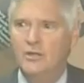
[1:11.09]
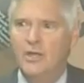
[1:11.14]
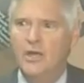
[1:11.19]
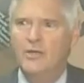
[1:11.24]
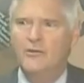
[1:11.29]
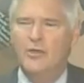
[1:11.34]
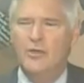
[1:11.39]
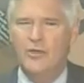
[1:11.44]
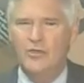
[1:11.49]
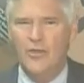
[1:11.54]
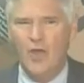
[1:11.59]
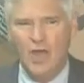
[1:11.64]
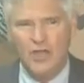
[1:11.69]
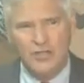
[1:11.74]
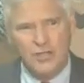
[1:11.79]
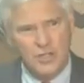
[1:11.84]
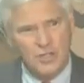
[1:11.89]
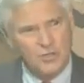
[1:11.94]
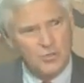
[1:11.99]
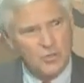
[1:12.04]
And the thought
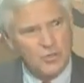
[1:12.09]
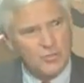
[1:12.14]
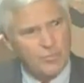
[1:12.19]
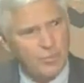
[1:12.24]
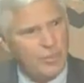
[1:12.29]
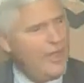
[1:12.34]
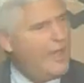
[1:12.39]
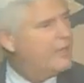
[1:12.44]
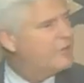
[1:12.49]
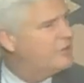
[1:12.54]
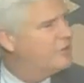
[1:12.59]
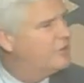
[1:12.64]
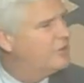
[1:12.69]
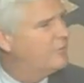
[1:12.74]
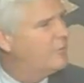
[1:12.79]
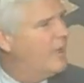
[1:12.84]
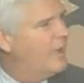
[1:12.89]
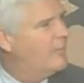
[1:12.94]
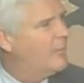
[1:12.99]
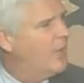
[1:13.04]
just was planted in
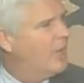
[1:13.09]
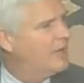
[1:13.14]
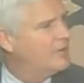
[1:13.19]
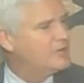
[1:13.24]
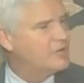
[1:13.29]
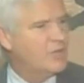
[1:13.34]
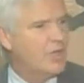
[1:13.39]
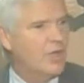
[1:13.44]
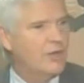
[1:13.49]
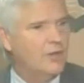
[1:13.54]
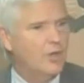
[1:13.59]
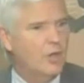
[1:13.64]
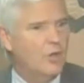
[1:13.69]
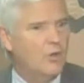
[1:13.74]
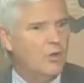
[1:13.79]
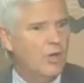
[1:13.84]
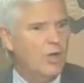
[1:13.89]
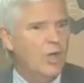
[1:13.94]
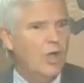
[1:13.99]
my mind, Sanho.